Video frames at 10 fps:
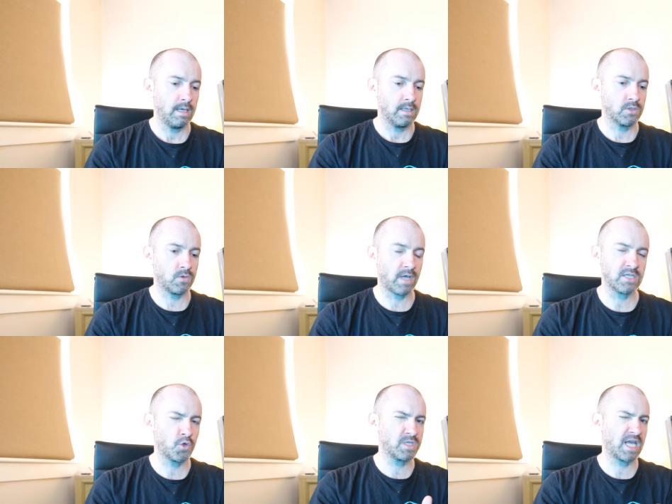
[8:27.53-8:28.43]
So
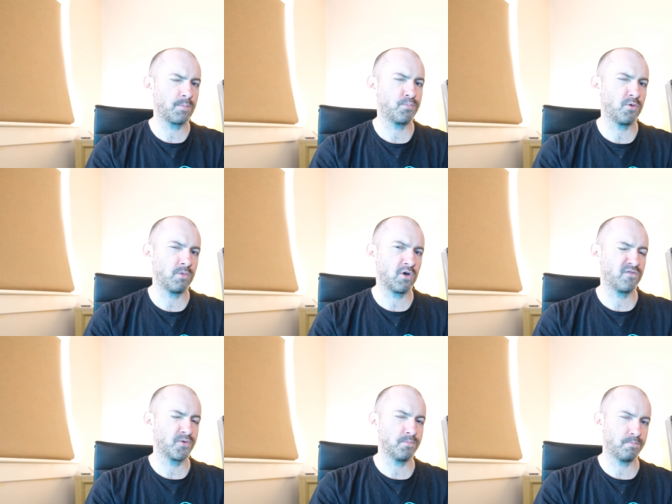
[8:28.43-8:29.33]
that's always kind of put me
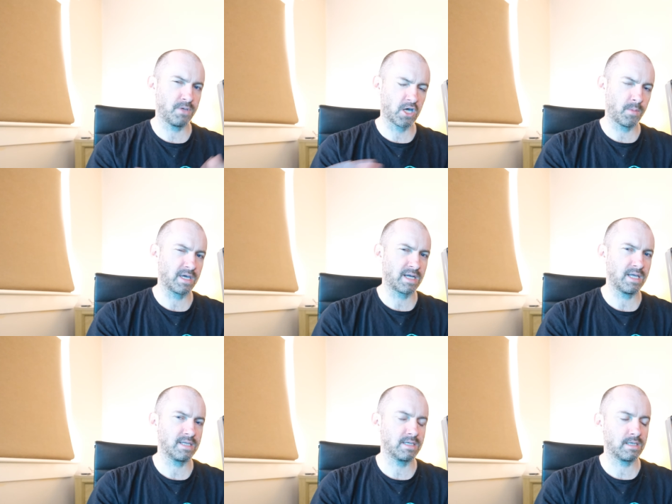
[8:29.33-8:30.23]
off from becoming a
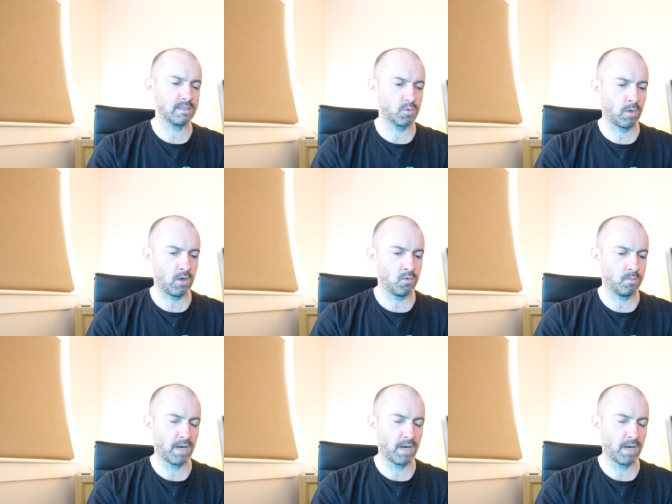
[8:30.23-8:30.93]
collector as well.